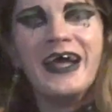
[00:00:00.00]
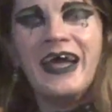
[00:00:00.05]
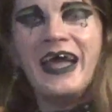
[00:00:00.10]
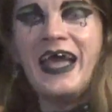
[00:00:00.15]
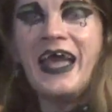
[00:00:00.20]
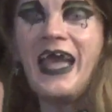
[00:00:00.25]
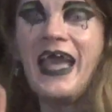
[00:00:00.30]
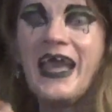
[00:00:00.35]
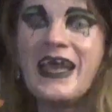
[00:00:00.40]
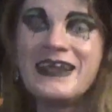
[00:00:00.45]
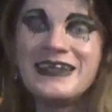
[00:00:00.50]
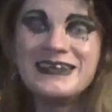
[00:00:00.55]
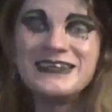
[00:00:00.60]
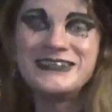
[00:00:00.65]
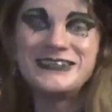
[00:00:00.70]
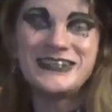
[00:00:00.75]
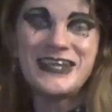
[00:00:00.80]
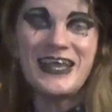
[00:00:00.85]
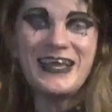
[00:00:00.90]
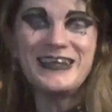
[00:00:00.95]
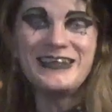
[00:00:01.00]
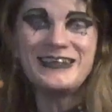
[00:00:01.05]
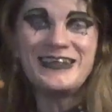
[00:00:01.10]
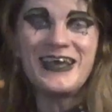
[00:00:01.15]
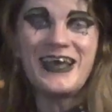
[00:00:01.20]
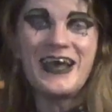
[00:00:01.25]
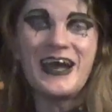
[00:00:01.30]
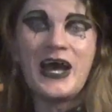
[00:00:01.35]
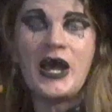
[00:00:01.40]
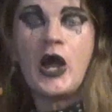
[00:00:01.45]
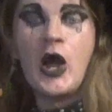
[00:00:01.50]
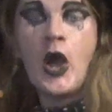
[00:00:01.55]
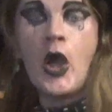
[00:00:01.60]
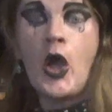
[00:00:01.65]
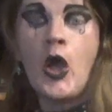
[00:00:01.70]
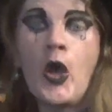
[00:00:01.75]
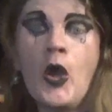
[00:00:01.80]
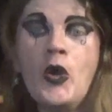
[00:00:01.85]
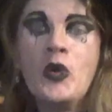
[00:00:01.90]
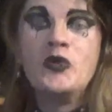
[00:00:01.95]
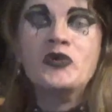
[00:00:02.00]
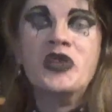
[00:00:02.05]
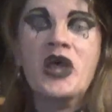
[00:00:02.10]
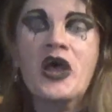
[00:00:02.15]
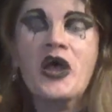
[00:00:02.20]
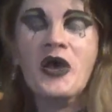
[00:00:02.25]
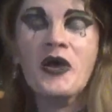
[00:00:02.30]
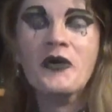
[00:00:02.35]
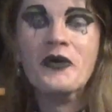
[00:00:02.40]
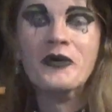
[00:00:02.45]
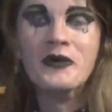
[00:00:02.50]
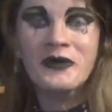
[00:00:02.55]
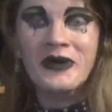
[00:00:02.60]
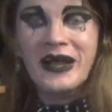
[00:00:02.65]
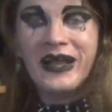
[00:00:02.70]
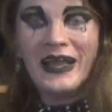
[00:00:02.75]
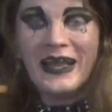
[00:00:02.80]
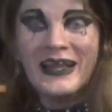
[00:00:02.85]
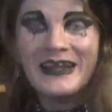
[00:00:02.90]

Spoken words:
An agenda! Oh no!